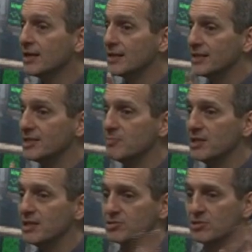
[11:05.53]
these
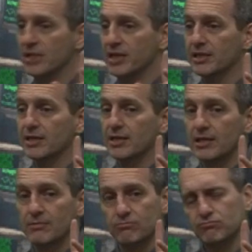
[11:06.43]
meetings are like,
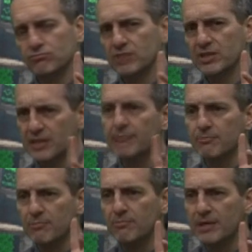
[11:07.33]
is it like
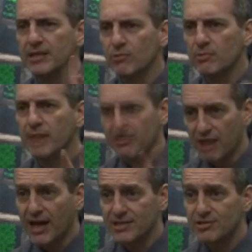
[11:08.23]
meeting with my
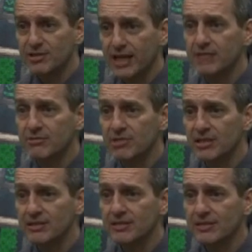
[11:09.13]
advisor kind of
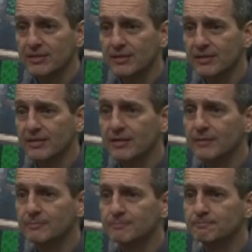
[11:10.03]
thing? Yeah, but
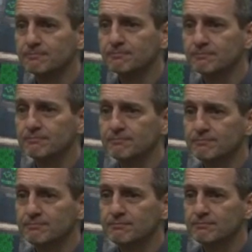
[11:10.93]
I just want to
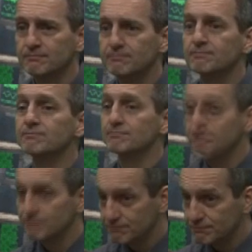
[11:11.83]
check, like every
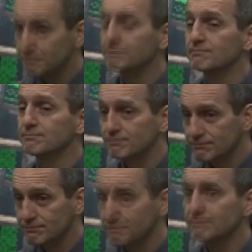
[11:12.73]
time when I finish
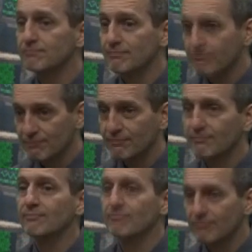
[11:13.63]
some work,
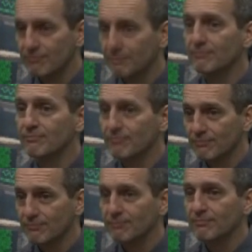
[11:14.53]
I
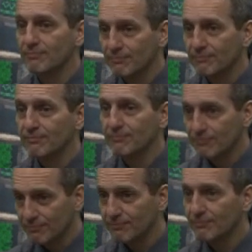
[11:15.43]
do
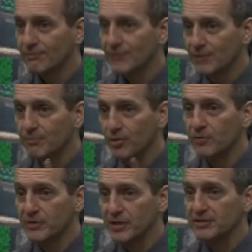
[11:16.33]
meeting with my...
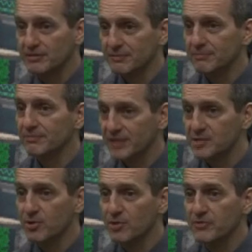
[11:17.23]
Perfect.
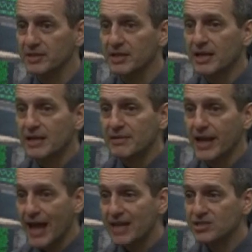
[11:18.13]
That's perfect.
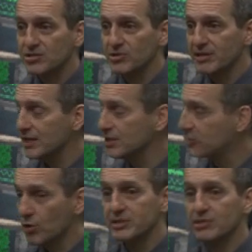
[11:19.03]
Then actually they
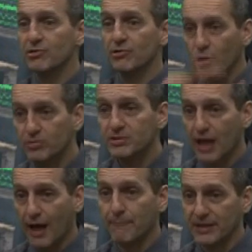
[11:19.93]
could go into their own
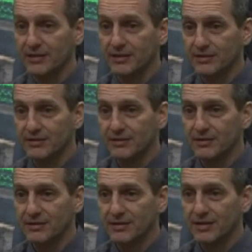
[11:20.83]
topic.
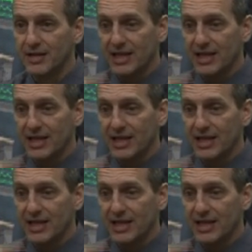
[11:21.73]
Mm-hmm.